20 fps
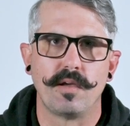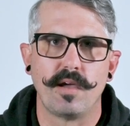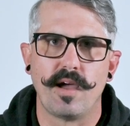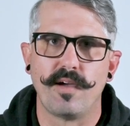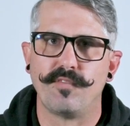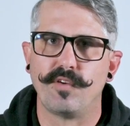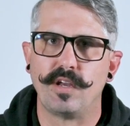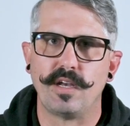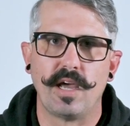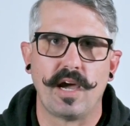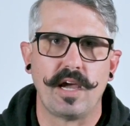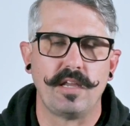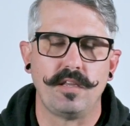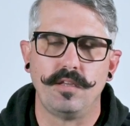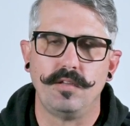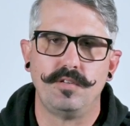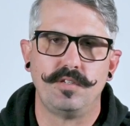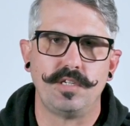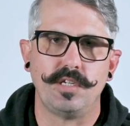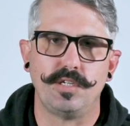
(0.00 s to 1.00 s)
Every night
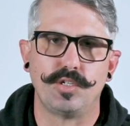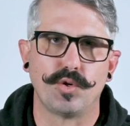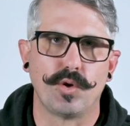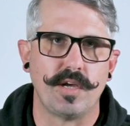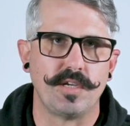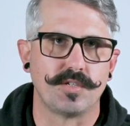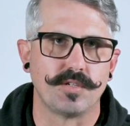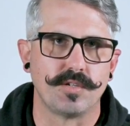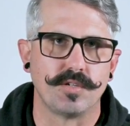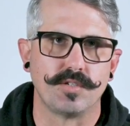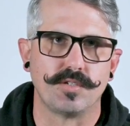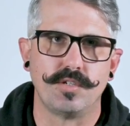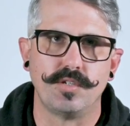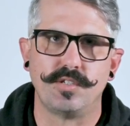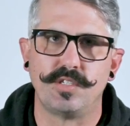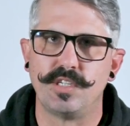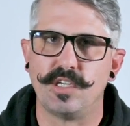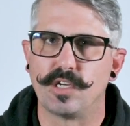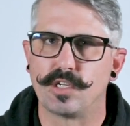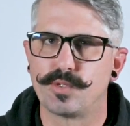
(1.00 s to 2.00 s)
you'd see tracers,
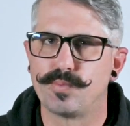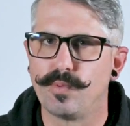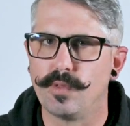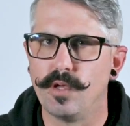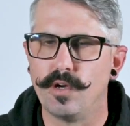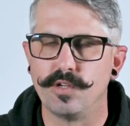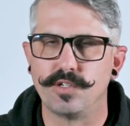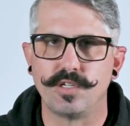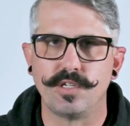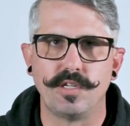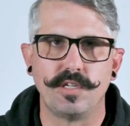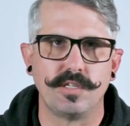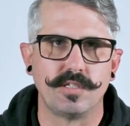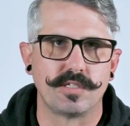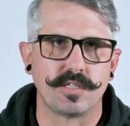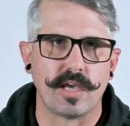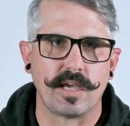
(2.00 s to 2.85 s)
you'd see explosions.